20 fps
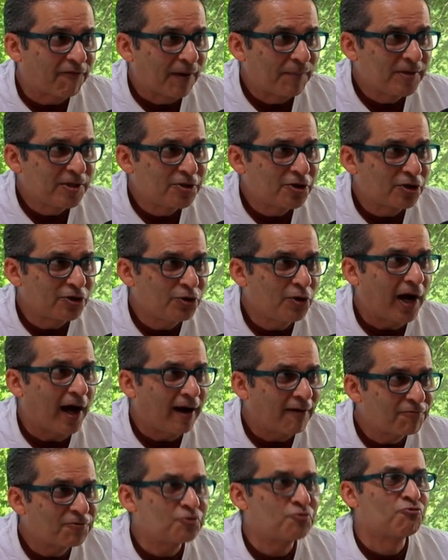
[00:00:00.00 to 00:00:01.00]
I mean, you
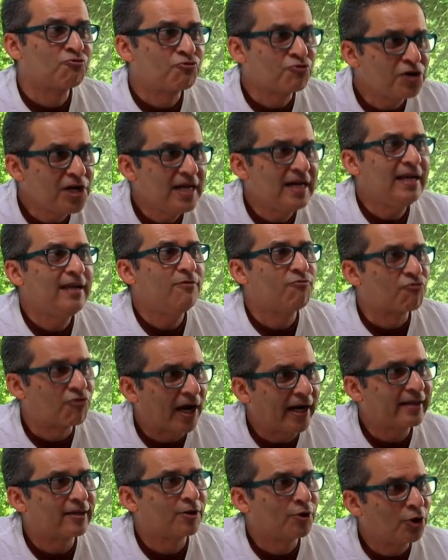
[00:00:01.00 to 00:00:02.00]
have to really
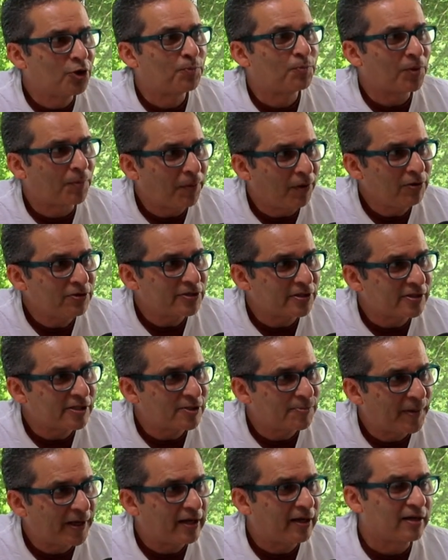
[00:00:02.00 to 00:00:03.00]
write good
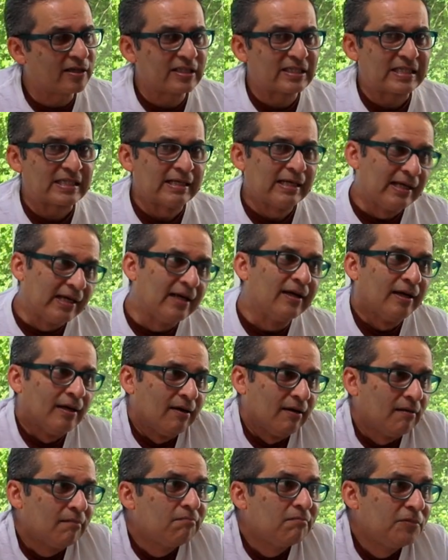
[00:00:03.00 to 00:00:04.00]
proposals because
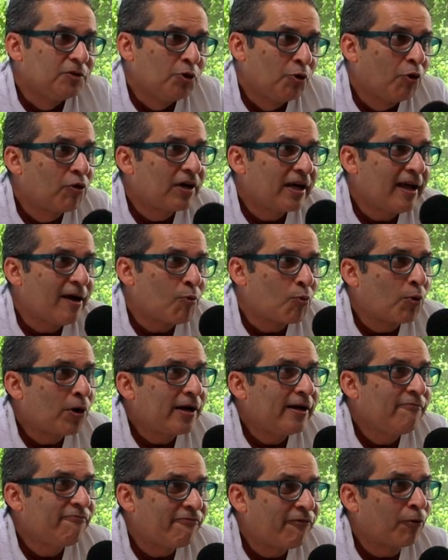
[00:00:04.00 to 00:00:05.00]
you only have
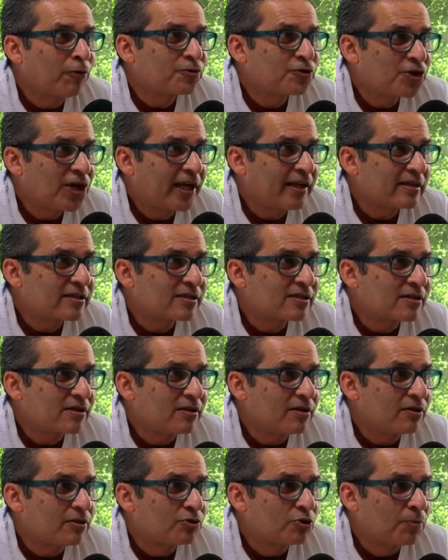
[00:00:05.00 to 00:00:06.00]
1 in 4 chance
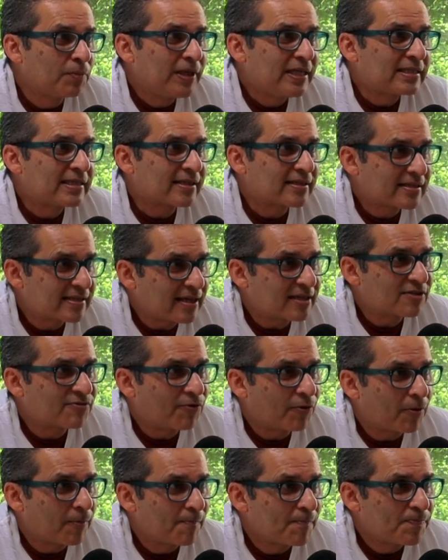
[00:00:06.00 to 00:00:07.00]
to be
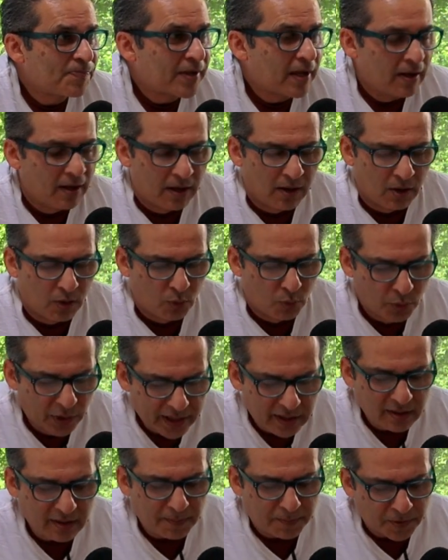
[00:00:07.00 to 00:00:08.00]
successful.
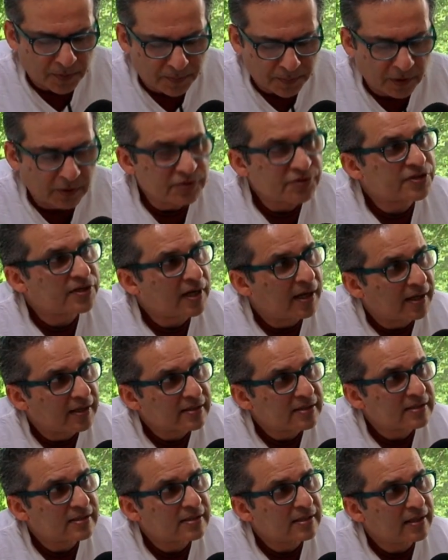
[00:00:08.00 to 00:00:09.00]
With the proposed
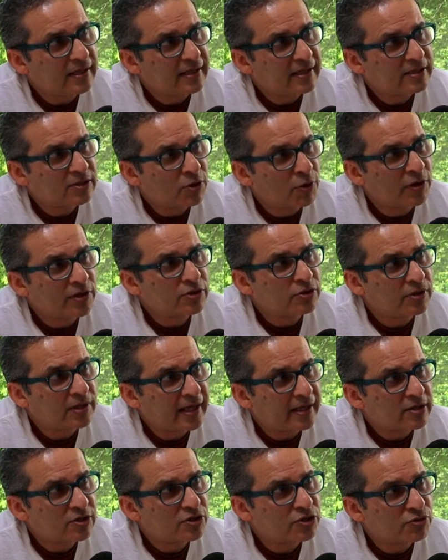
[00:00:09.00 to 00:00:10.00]
cuts, it's going to
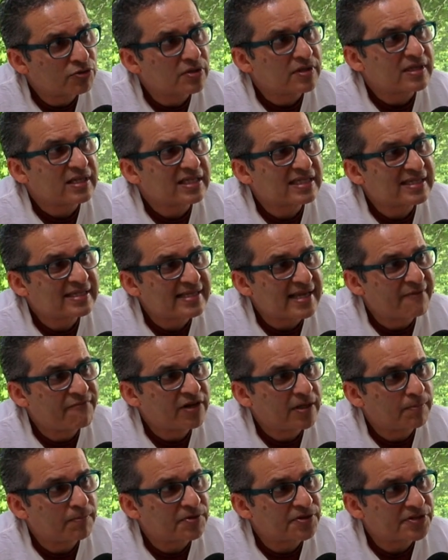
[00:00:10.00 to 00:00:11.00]
get to
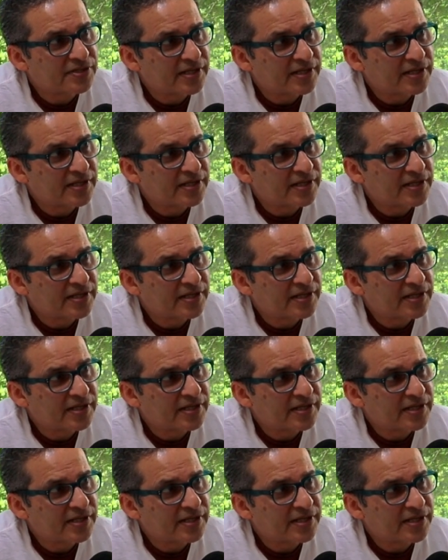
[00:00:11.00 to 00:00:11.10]
7%.